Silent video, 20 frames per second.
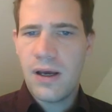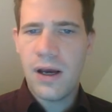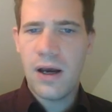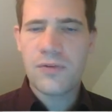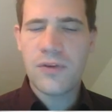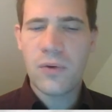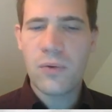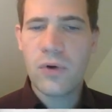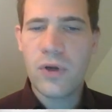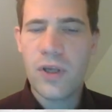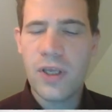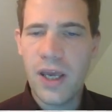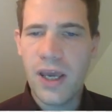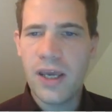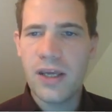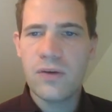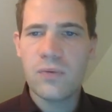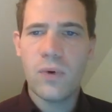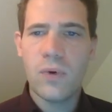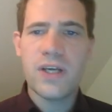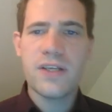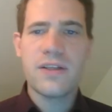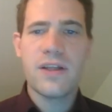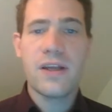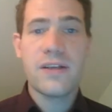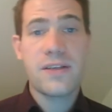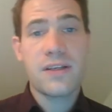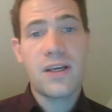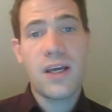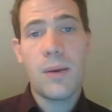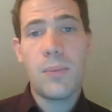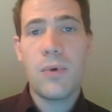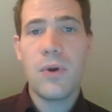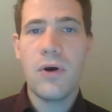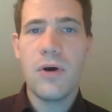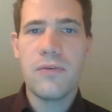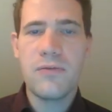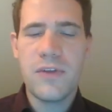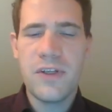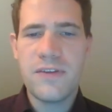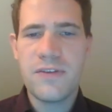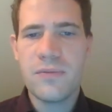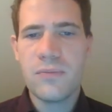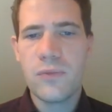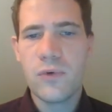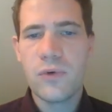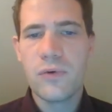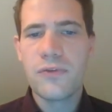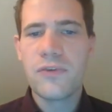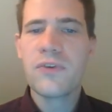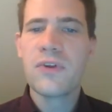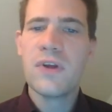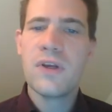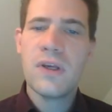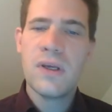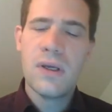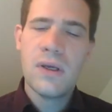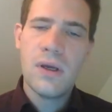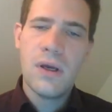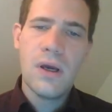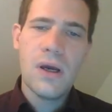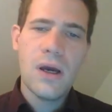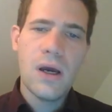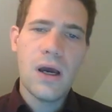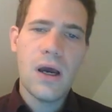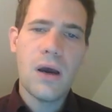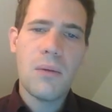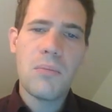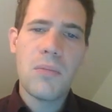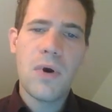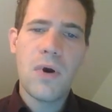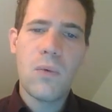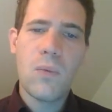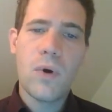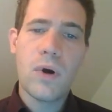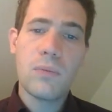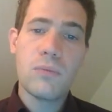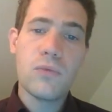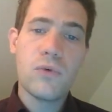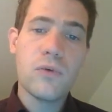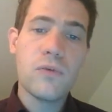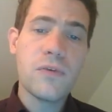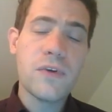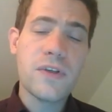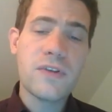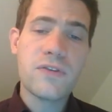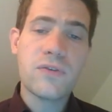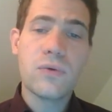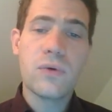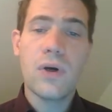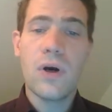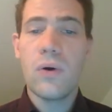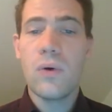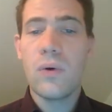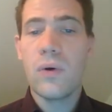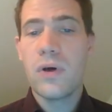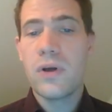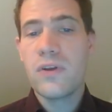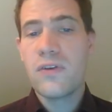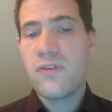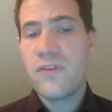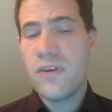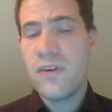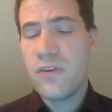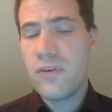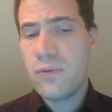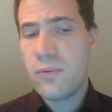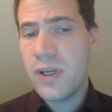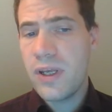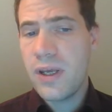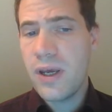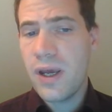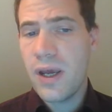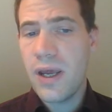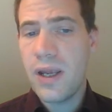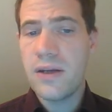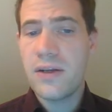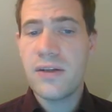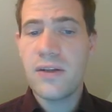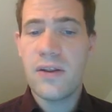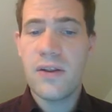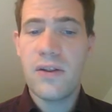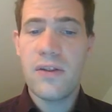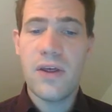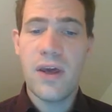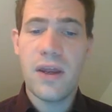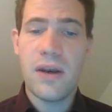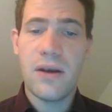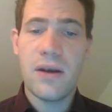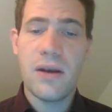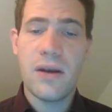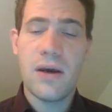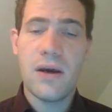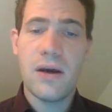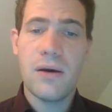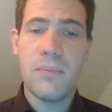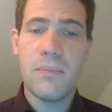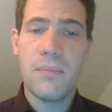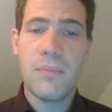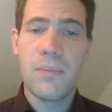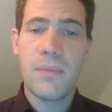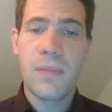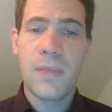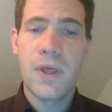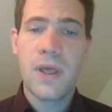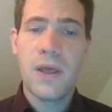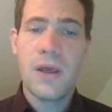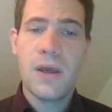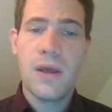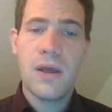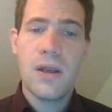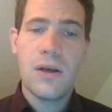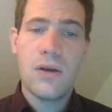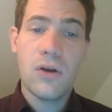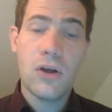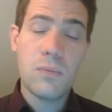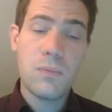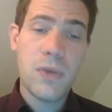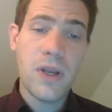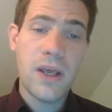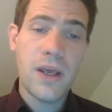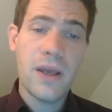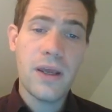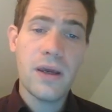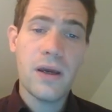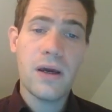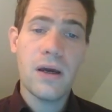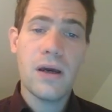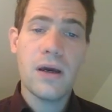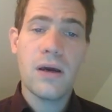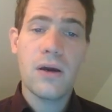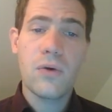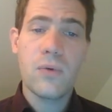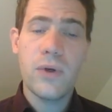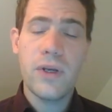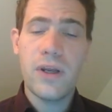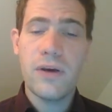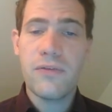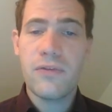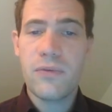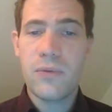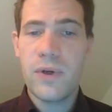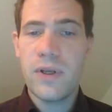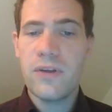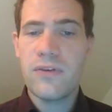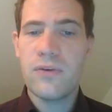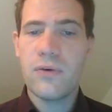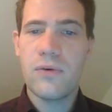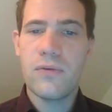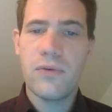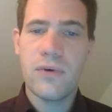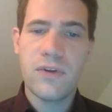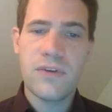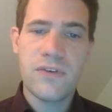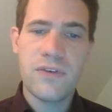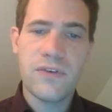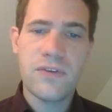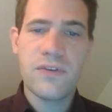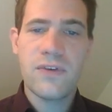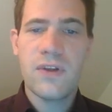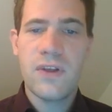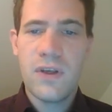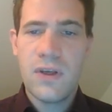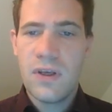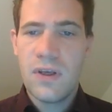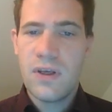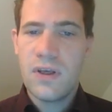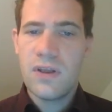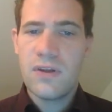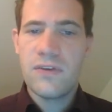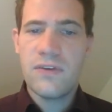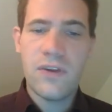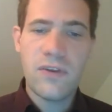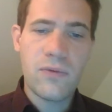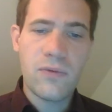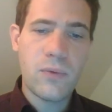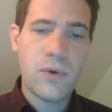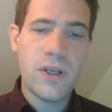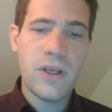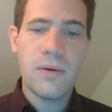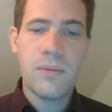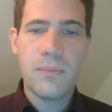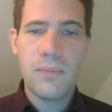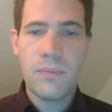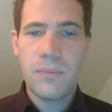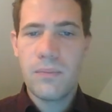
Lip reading: after rook e8, white has a couple of decent moves. One move is to go c3 and then not play queen f3. So for instance, c3,